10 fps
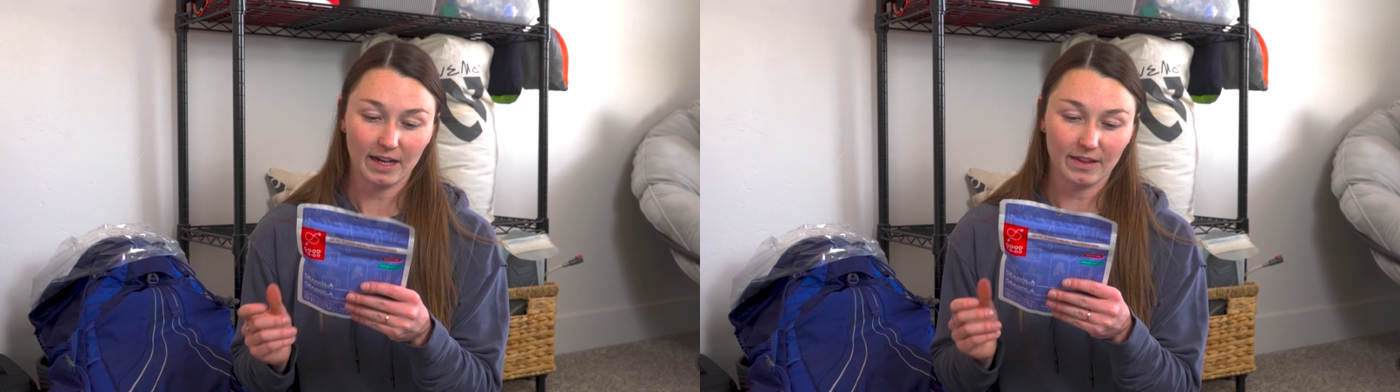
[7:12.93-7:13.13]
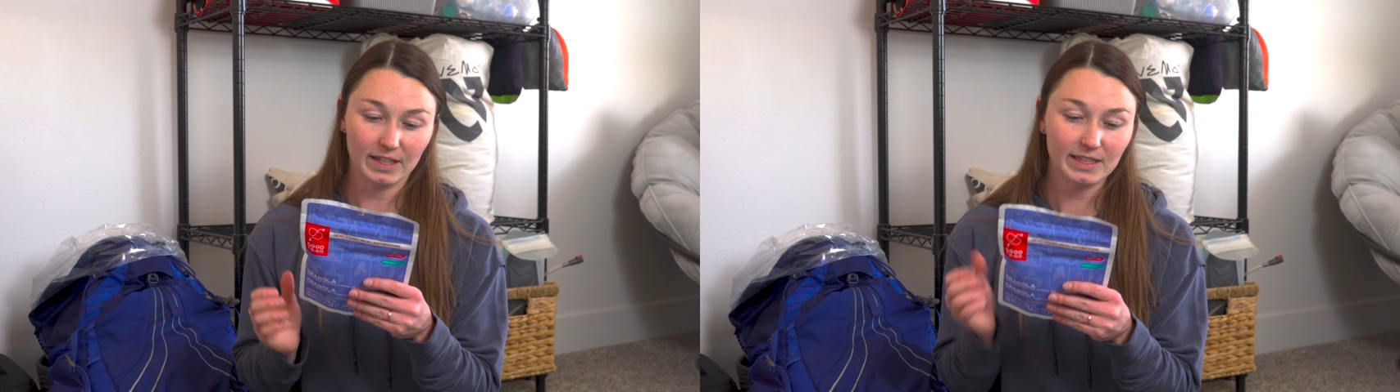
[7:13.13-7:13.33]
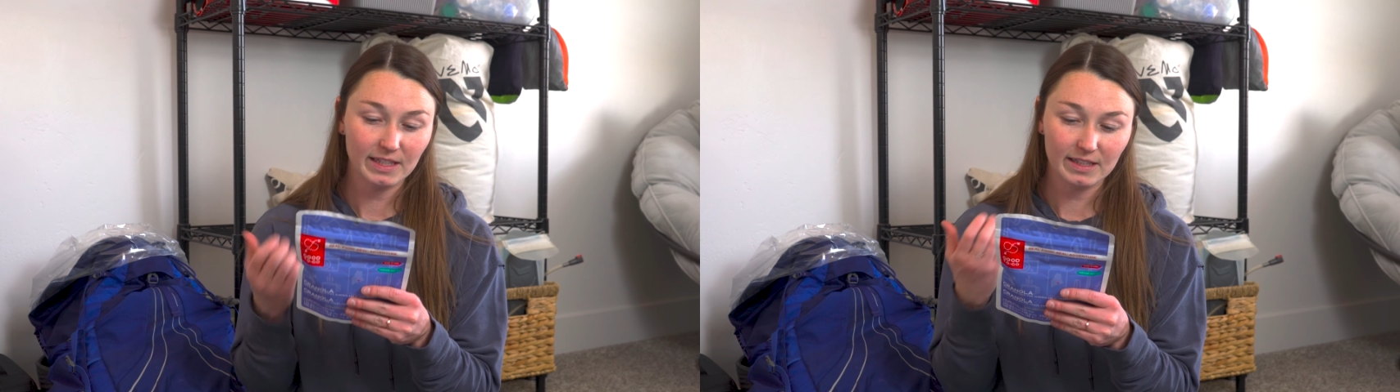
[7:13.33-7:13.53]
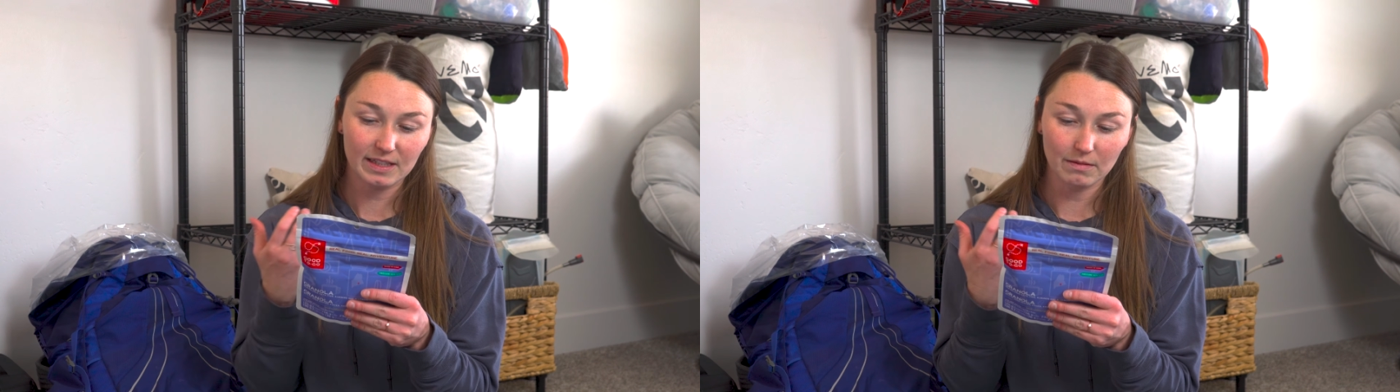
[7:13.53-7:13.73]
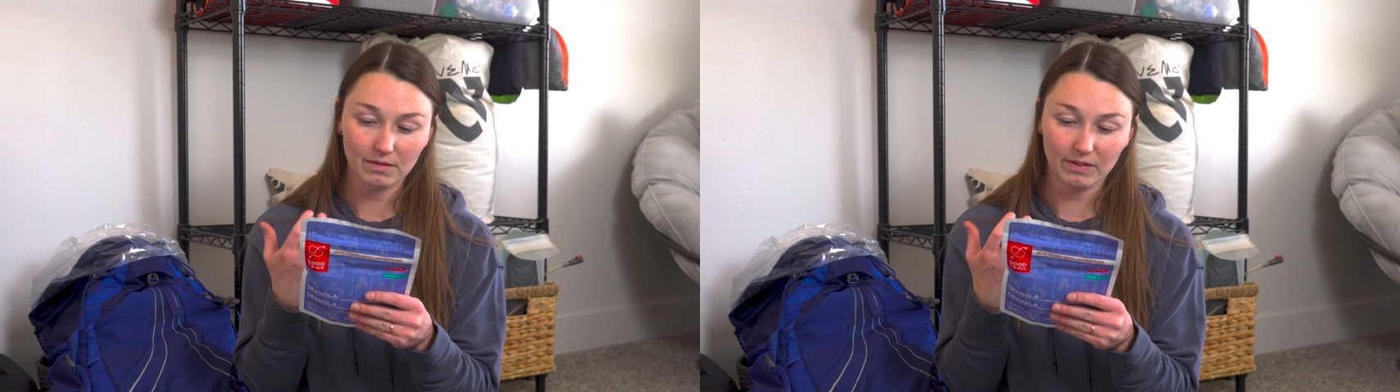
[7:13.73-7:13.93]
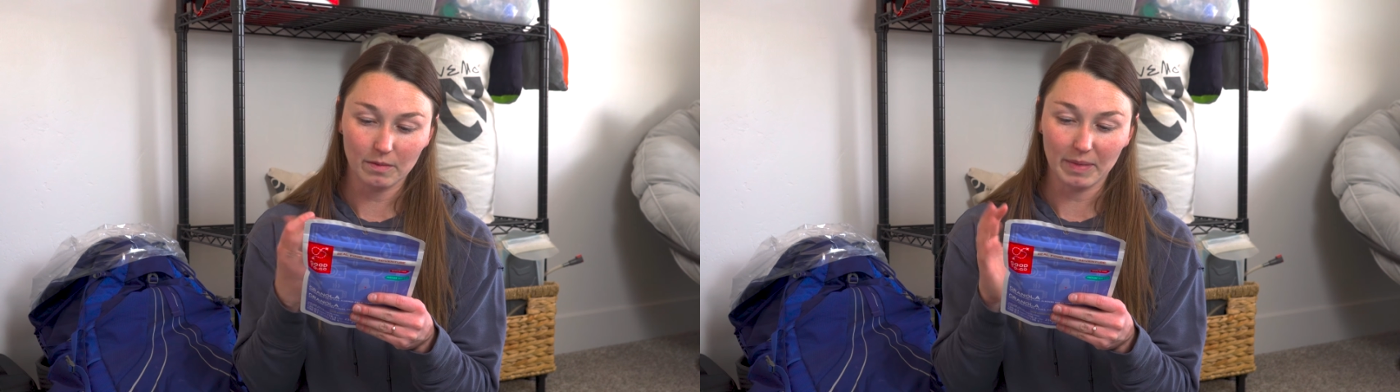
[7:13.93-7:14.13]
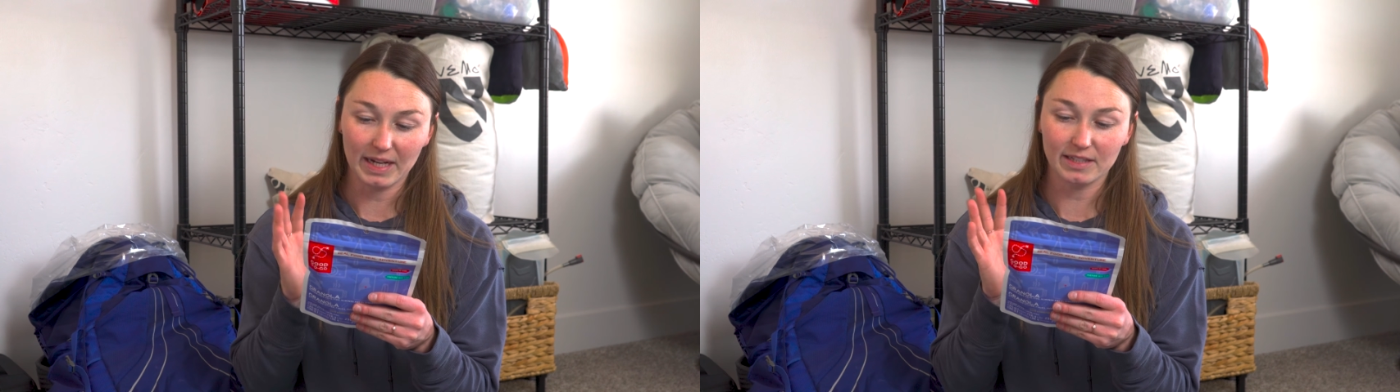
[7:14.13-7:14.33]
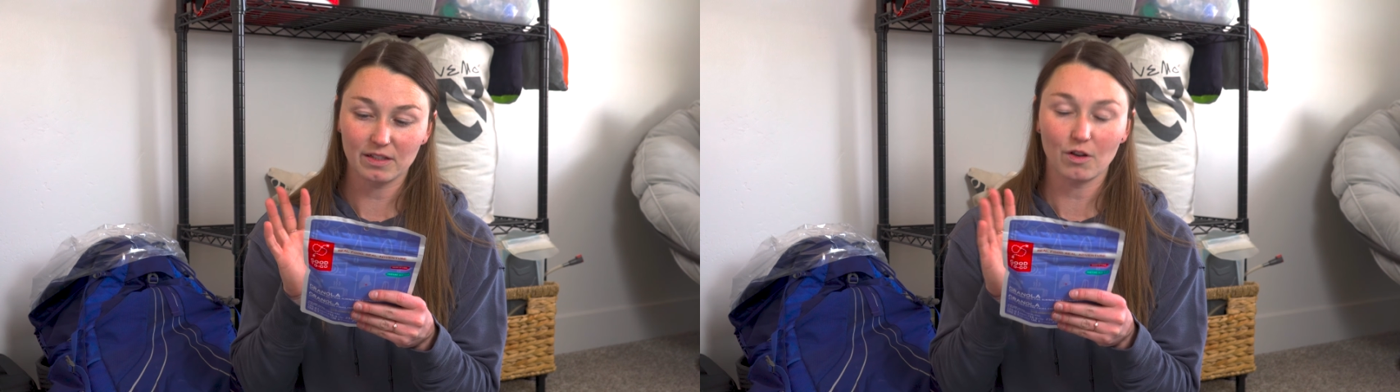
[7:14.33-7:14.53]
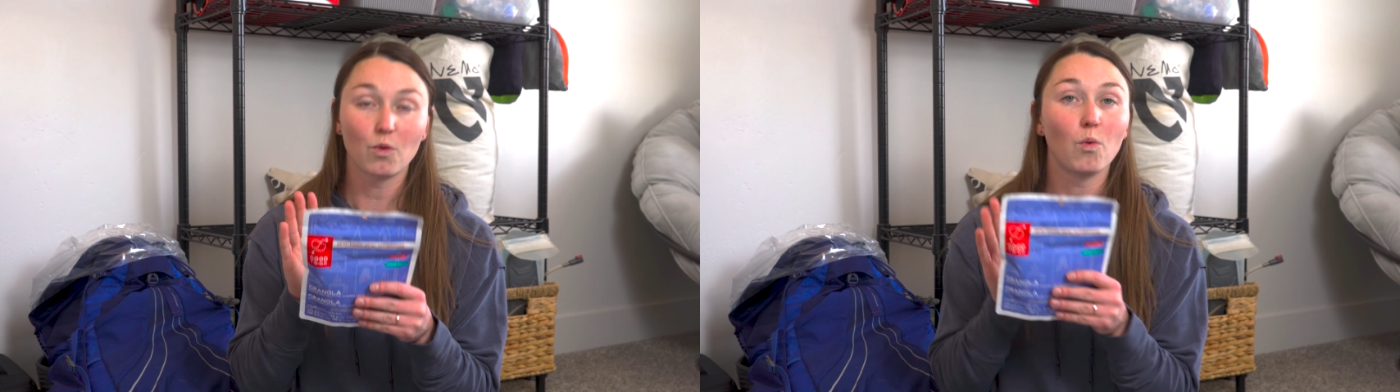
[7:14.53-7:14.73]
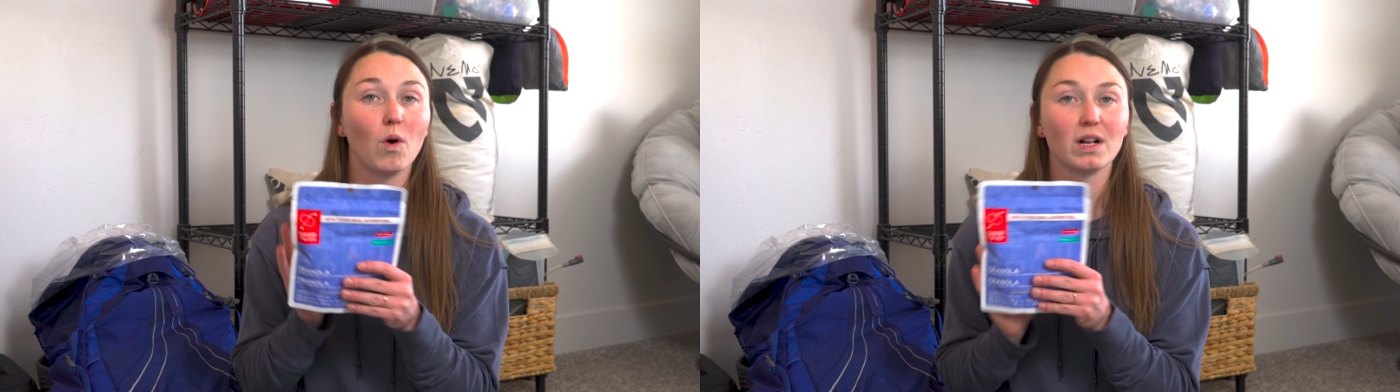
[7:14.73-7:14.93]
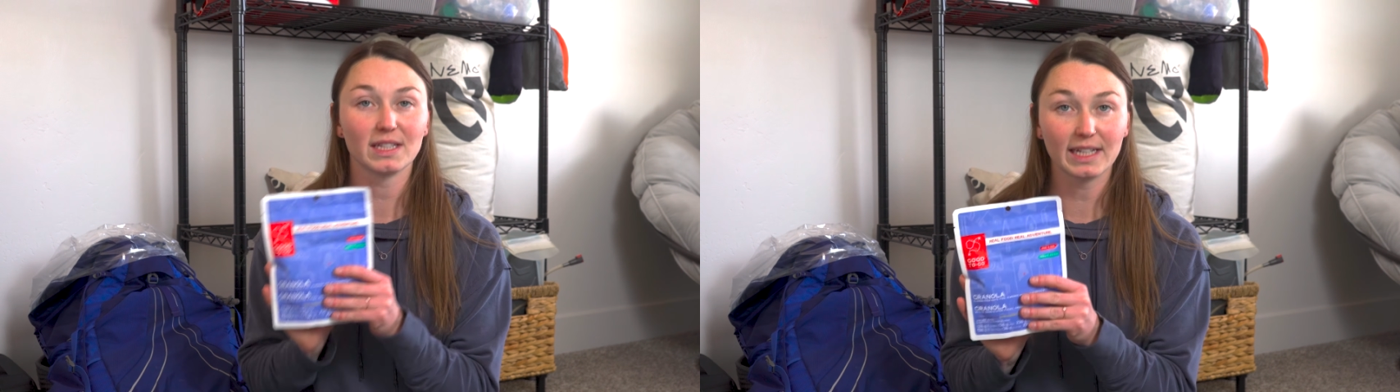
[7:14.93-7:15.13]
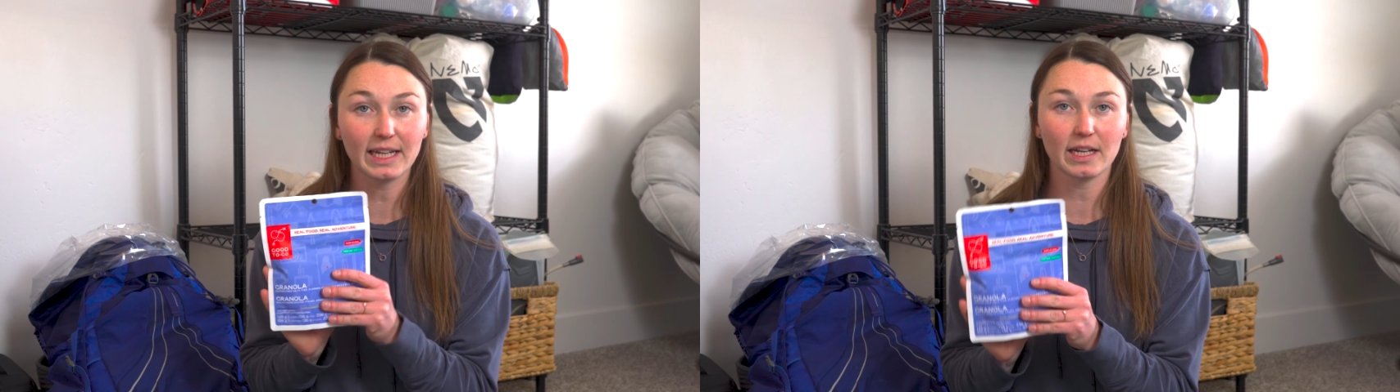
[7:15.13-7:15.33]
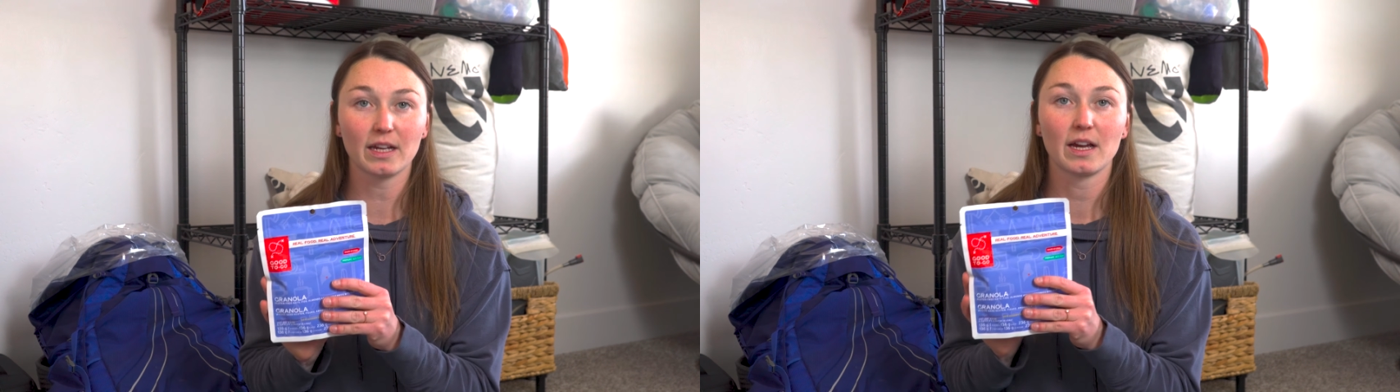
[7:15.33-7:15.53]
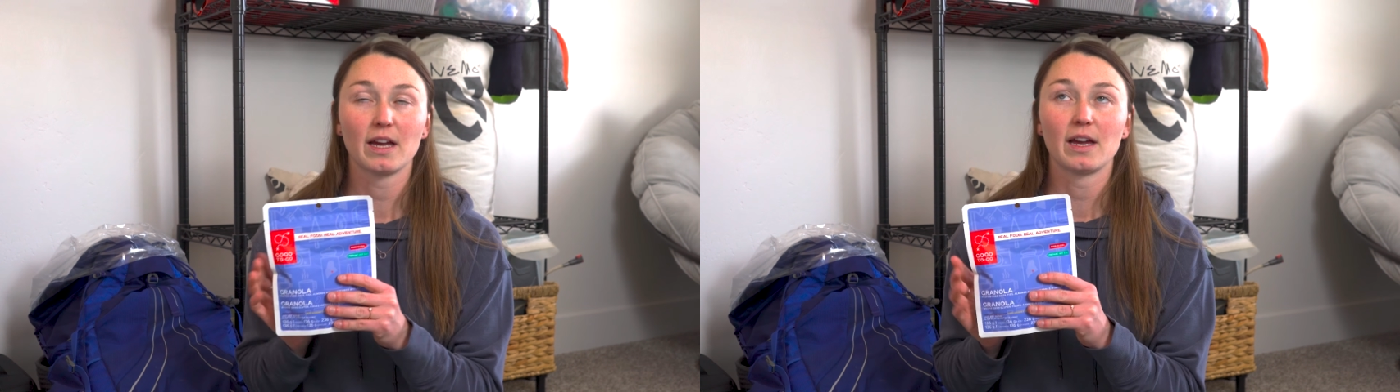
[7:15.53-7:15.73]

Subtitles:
This is some of the best quality